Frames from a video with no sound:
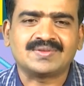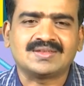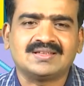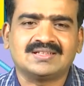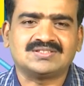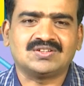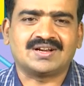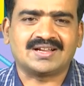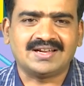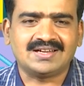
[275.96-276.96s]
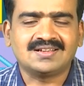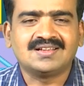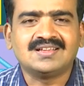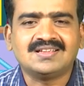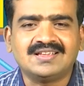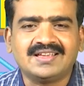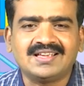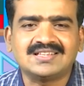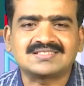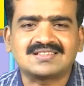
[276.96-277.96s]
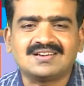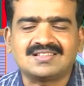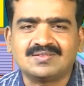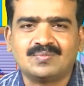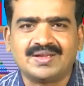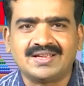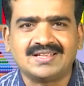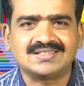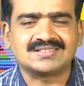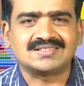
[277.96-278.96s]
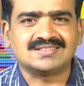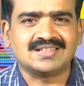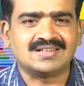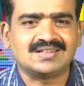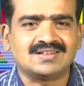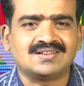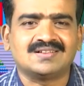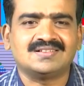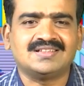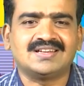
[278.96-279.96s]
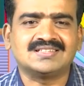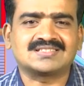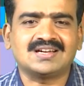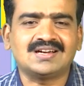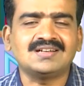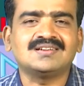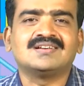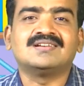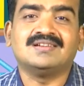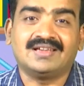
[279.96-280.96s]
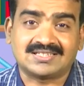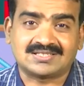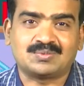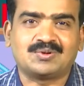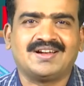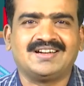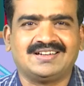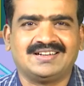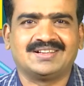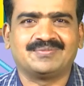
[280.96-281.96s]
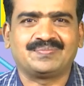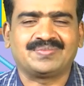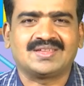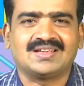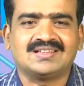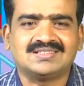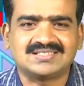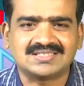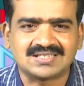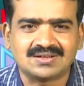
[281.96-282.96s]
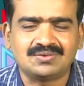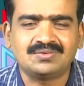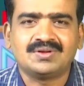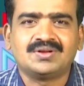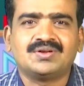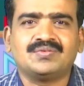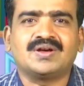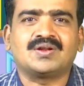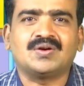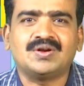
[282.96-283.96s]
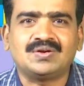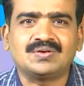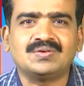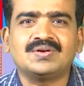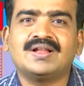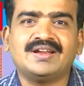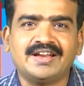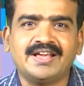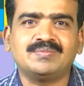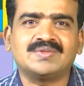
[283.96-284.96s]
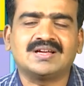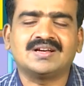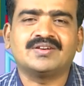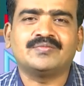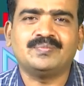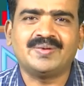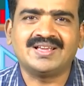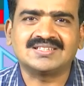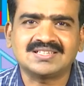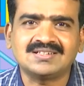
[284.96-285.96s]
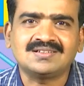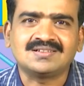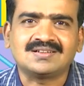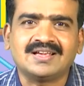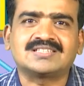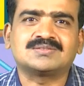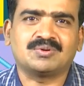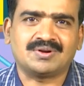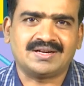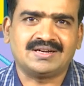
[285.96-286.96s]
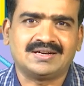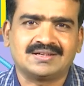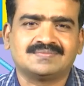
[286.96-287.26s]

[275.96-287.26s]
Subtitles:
Yes, you are right, a is called the base, then n is called exponent. This is how we are going to name the base and exponent